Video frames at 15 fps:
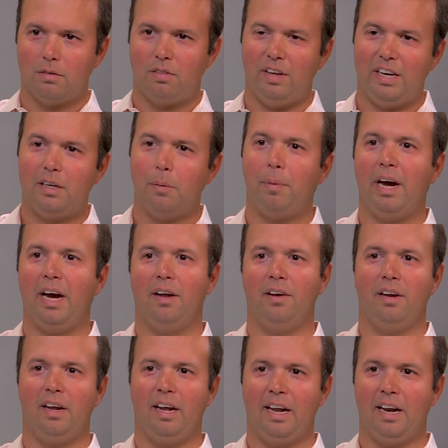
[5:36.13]
think about
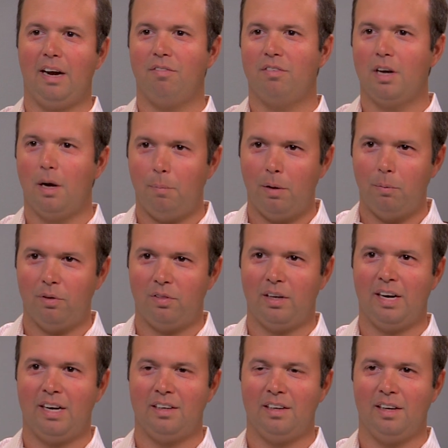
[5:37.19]
it, and I've come up with the
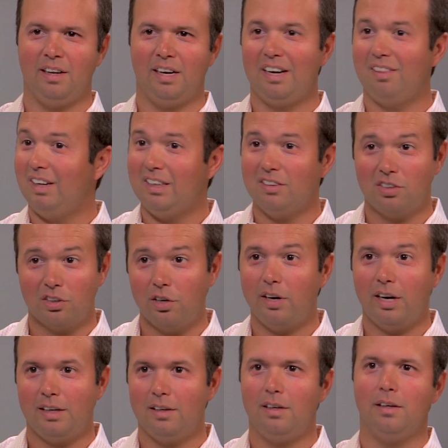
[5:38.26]
idea, and I think it's a good
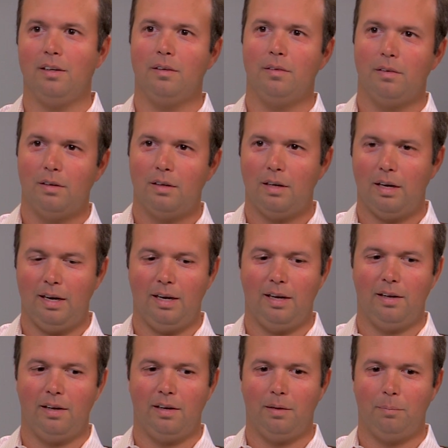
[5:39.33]
idea.
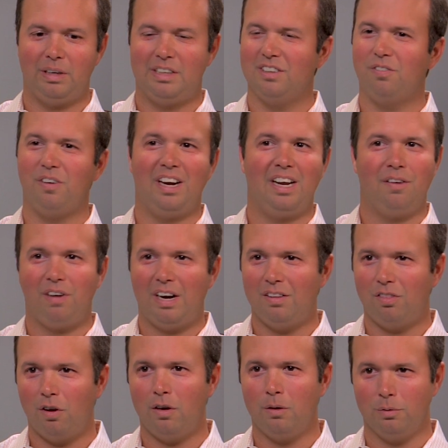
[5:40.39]
And because if I
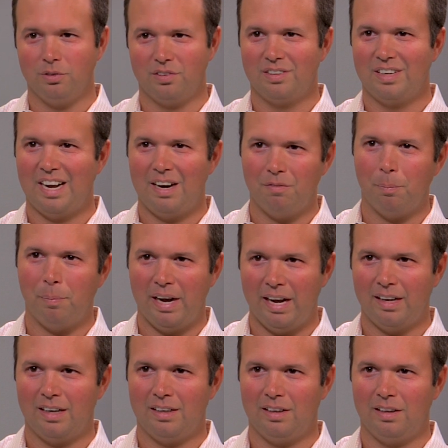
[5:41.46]
thought it was kind of a
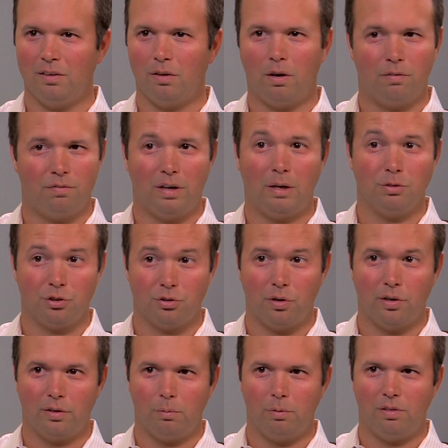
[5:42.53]
bad idea, or if I was
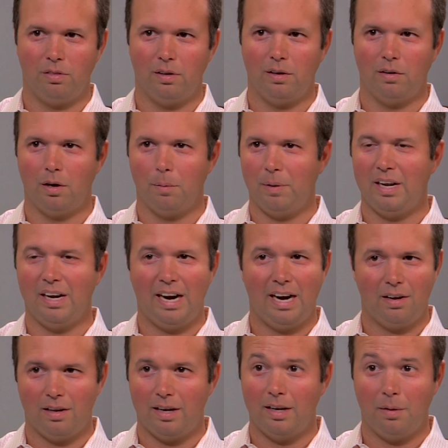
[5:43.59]
struggling with it, or I made an
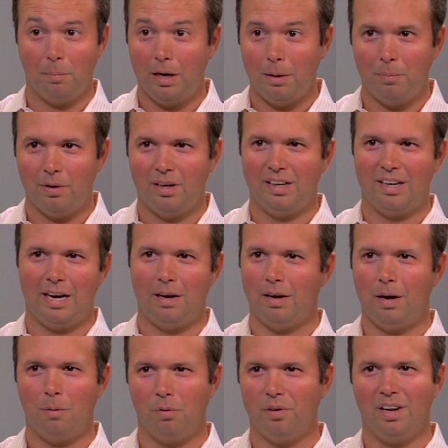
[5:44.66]
outline in my mind,
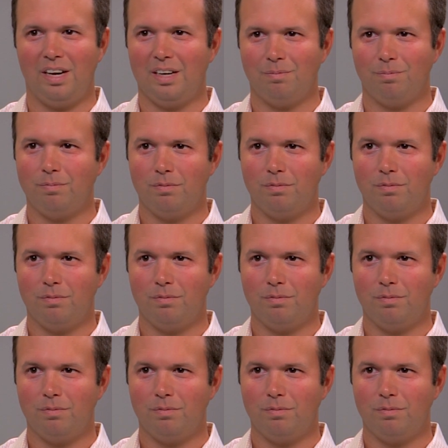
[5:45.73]
I would not